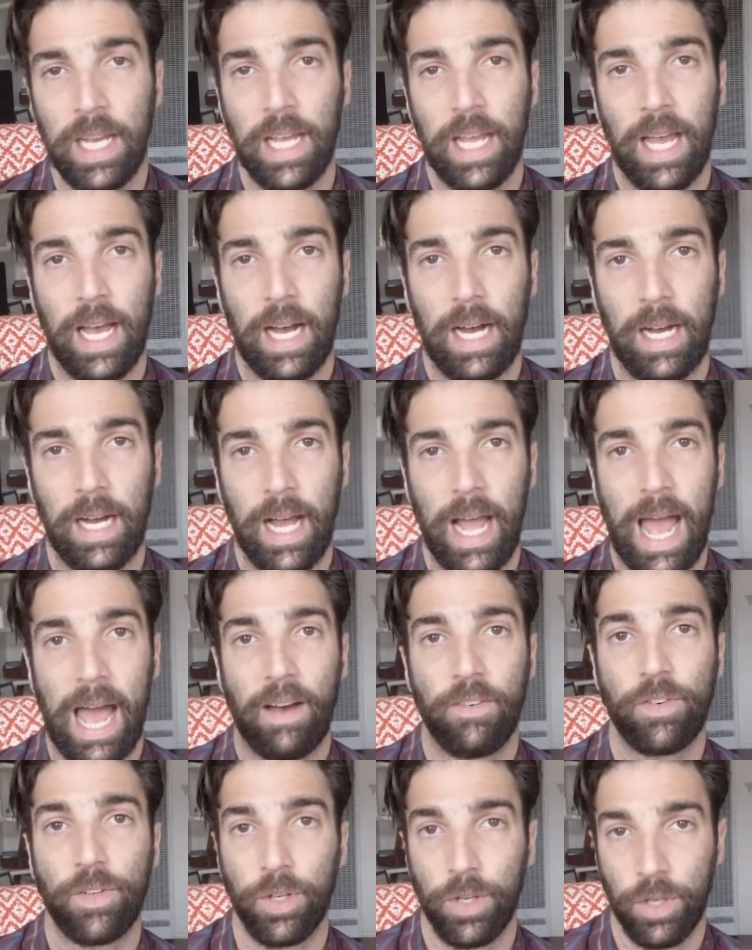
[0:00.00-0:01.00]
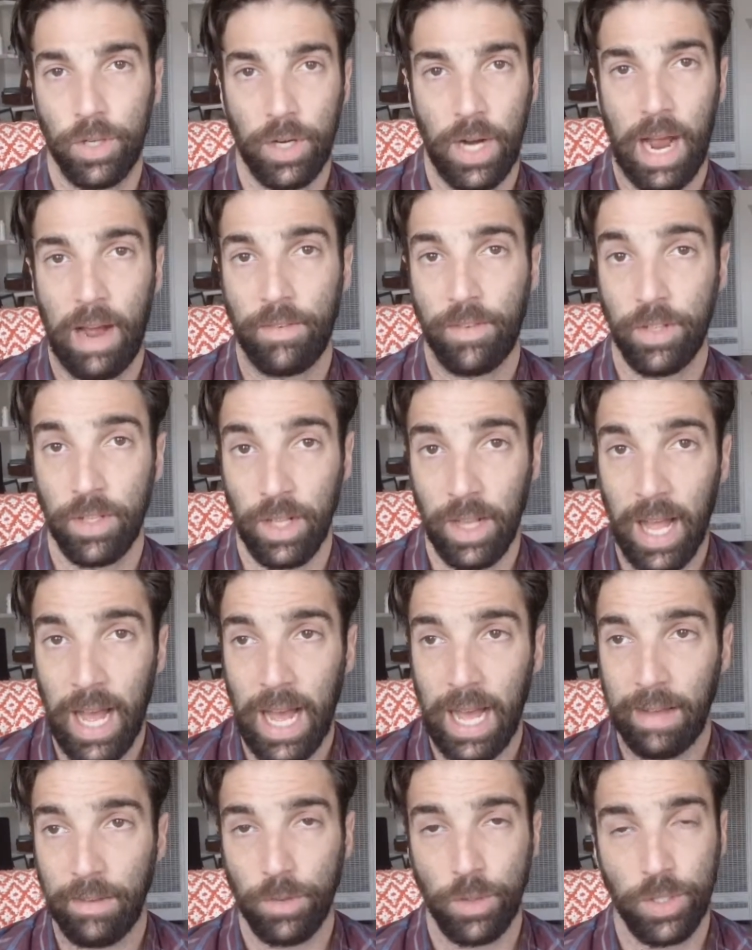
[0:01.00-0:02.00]
after the
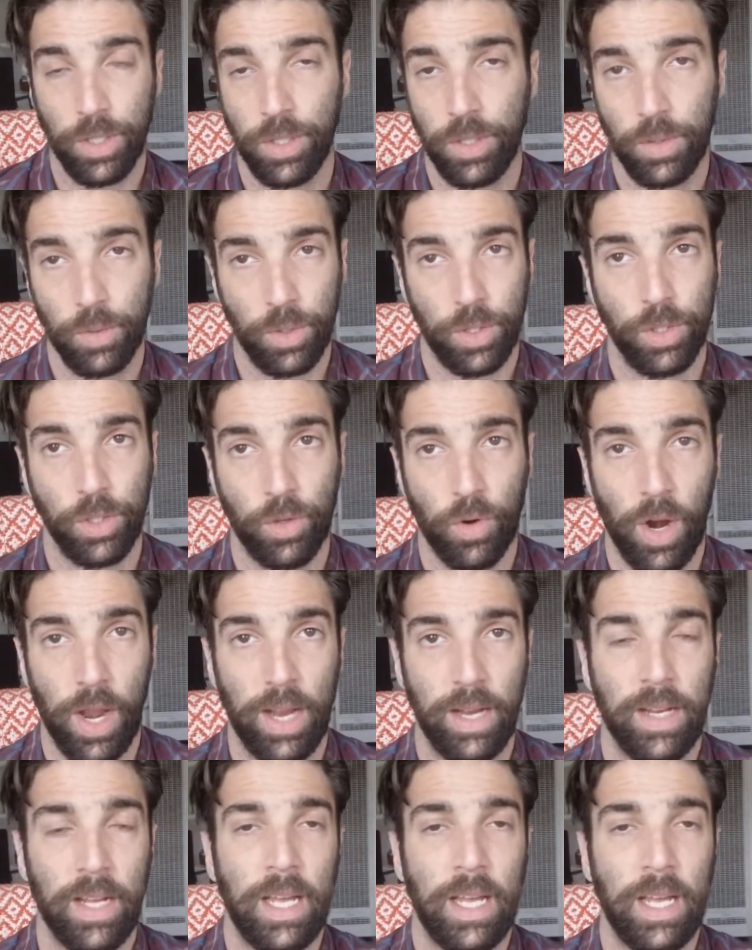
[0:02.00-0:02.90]
lives, which is great.